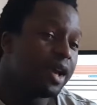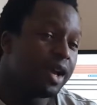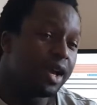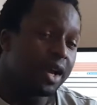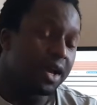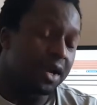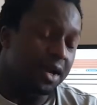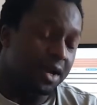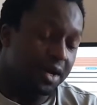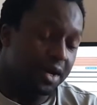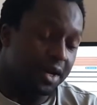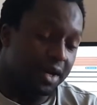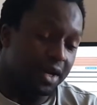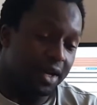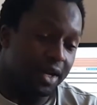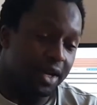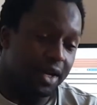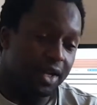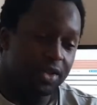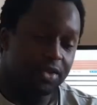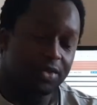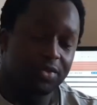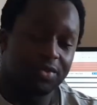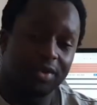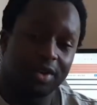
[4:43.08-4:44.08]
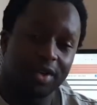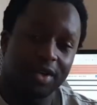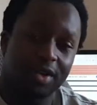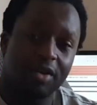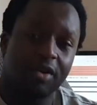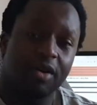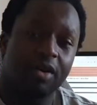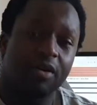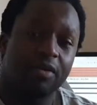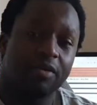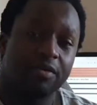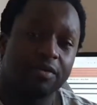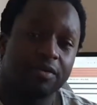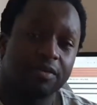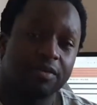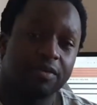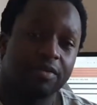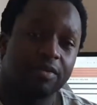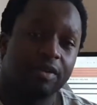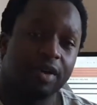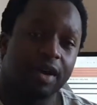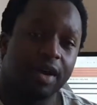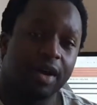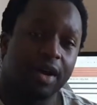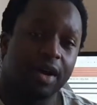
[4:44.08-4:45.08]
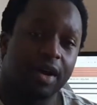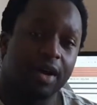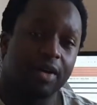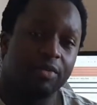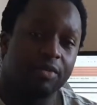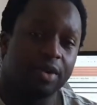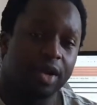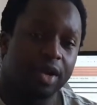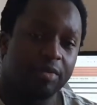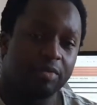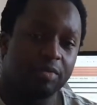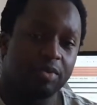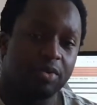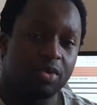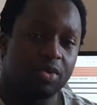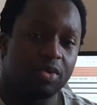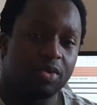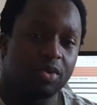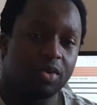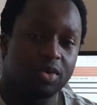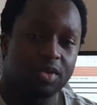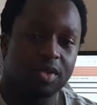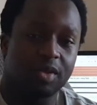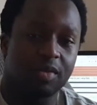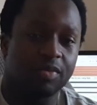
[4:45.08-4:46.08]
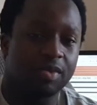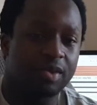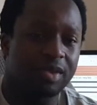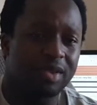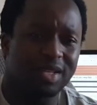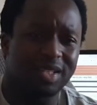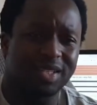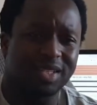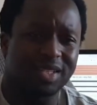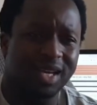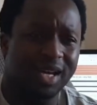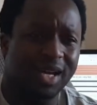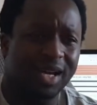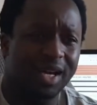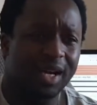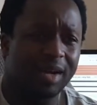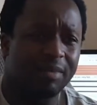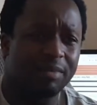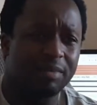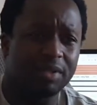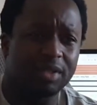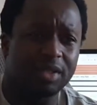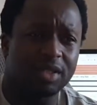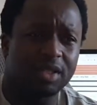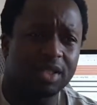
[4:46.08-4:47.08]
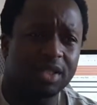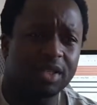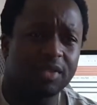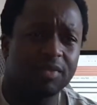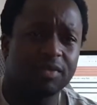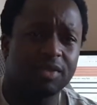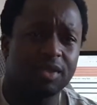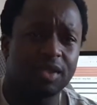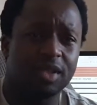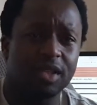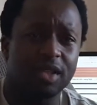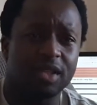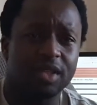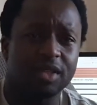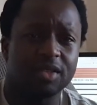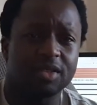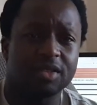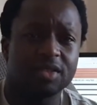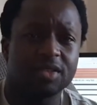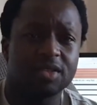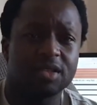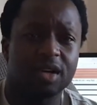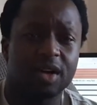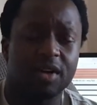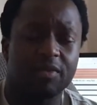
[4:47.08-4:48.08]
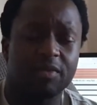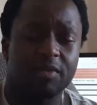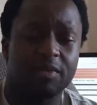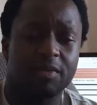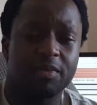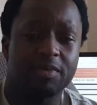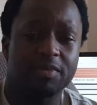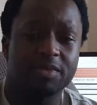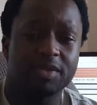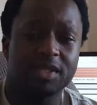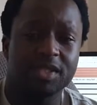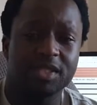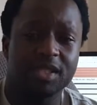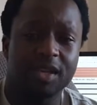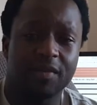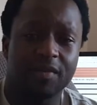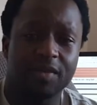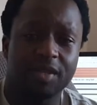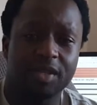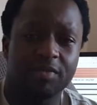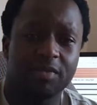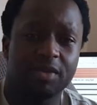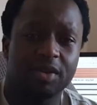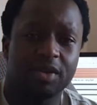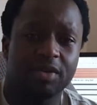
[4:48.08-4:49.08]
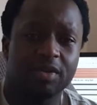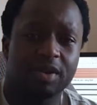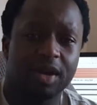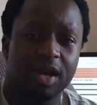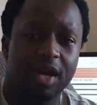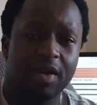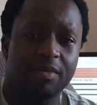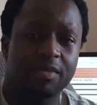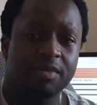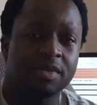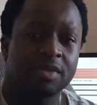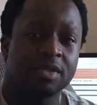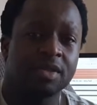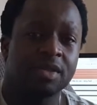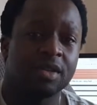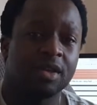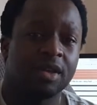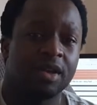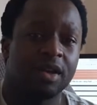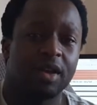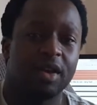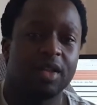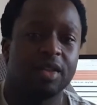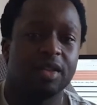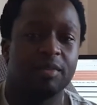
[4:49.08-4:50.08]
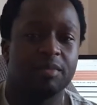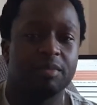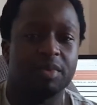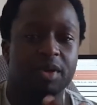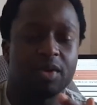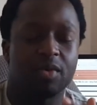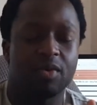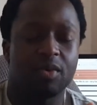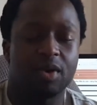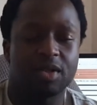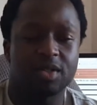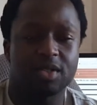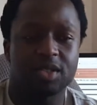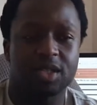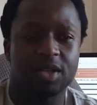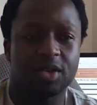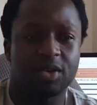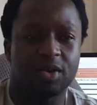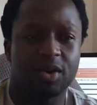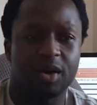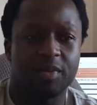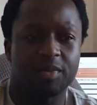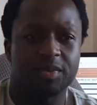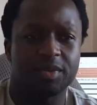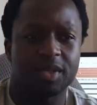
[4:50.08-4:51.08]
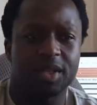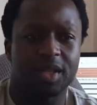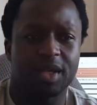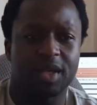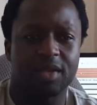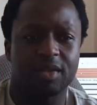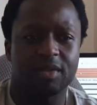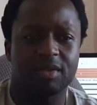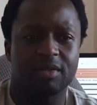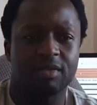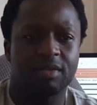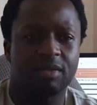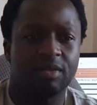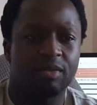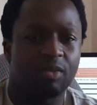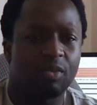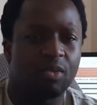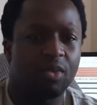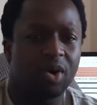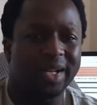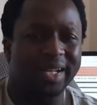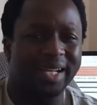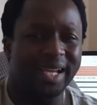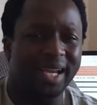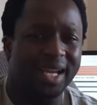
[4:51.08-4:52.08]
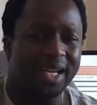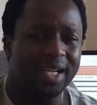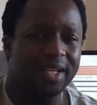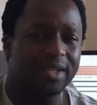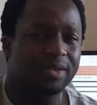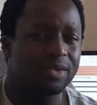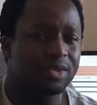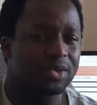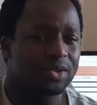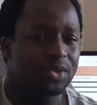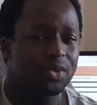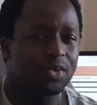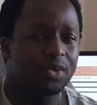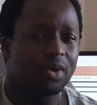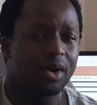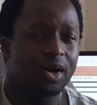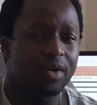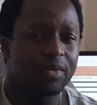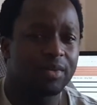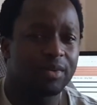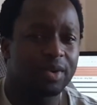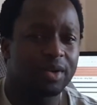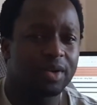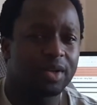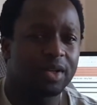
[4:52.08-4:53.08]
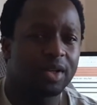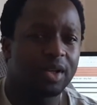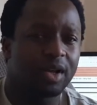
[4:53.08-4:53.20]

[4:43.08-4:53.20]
A drink of Red Bull or something like that, I believe they start from 70 milligrams. The big ones can go up to like 180 or 200.